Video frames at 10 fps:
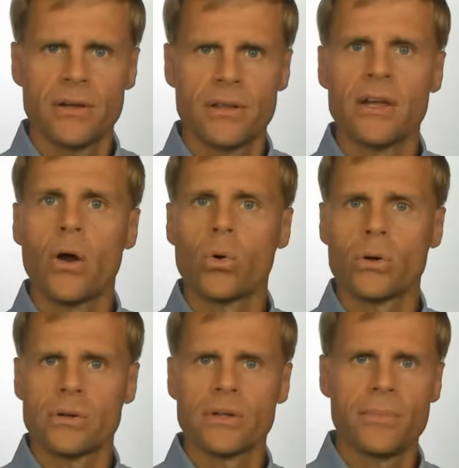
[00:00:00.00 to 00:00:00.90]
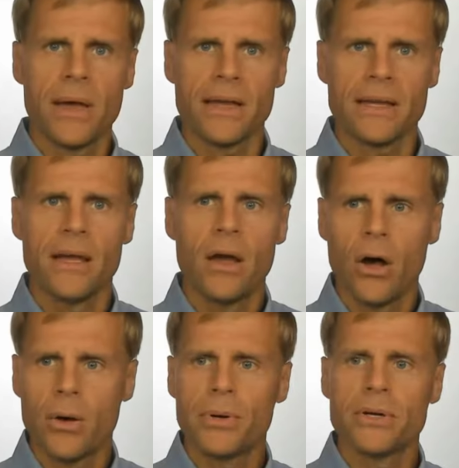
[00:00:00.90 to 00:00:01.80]
the order to pay
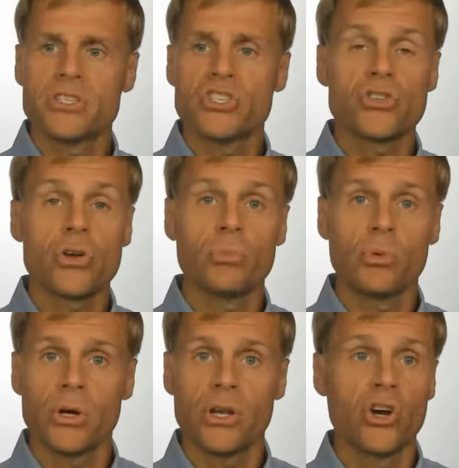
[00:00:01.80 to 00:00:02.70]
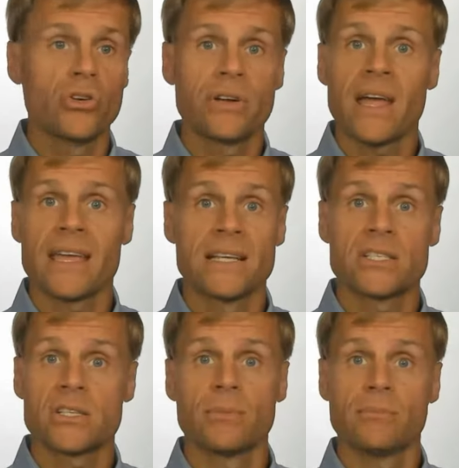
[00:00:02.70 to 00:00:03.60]
upon someone undertaking
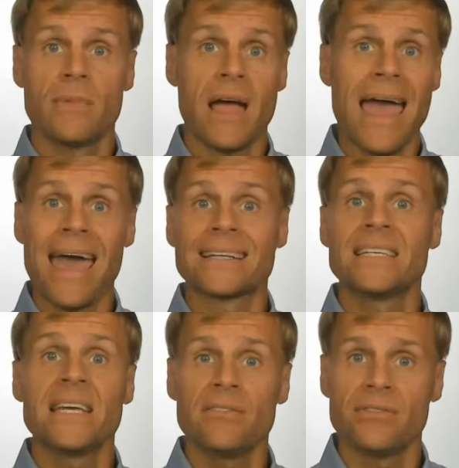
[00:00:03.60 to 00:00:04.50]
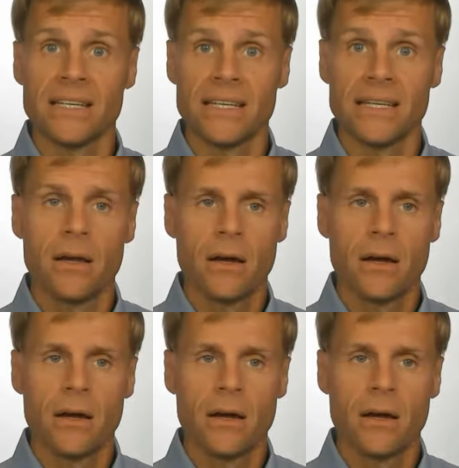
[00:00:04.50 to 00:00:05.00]
some activity